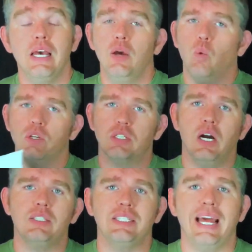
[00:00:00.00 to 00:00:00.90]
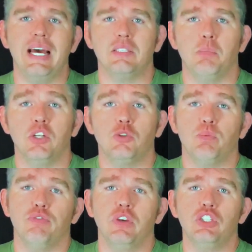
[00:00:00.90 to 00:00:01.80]
Wisconsin has a bunch of
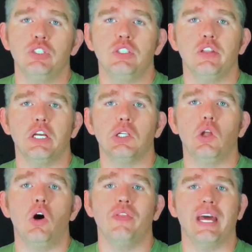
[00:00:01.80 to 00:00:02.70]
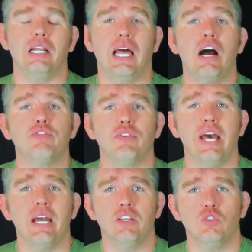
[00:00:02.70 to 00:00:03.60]
provisions in their law that allow for
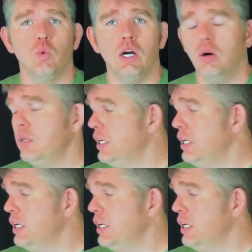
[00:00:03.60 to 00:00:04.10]
that as well.